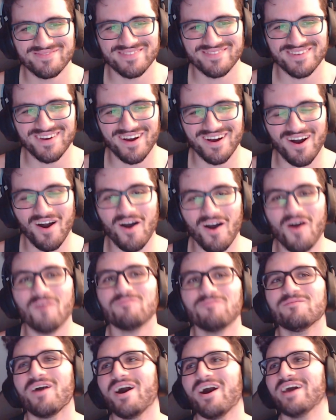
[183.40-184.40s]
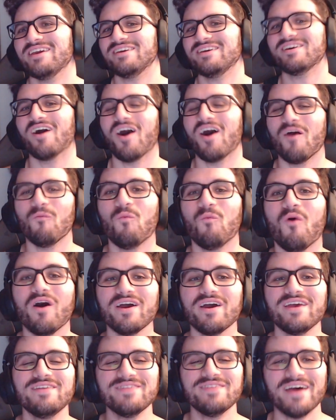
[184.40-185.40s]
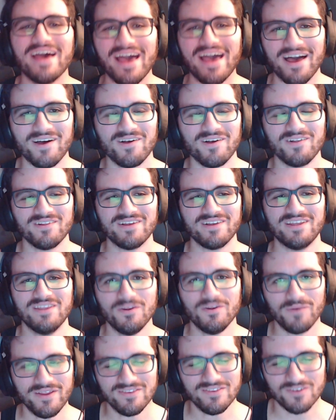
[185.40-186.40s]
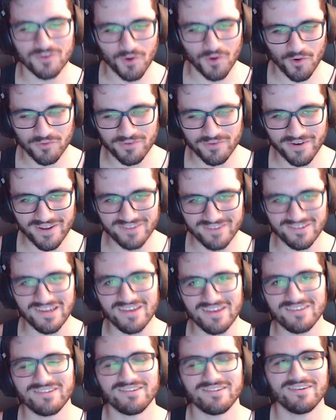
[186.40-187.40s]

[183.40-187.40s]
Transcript: Oh my god. What in the hell in the rental girlfriend is this?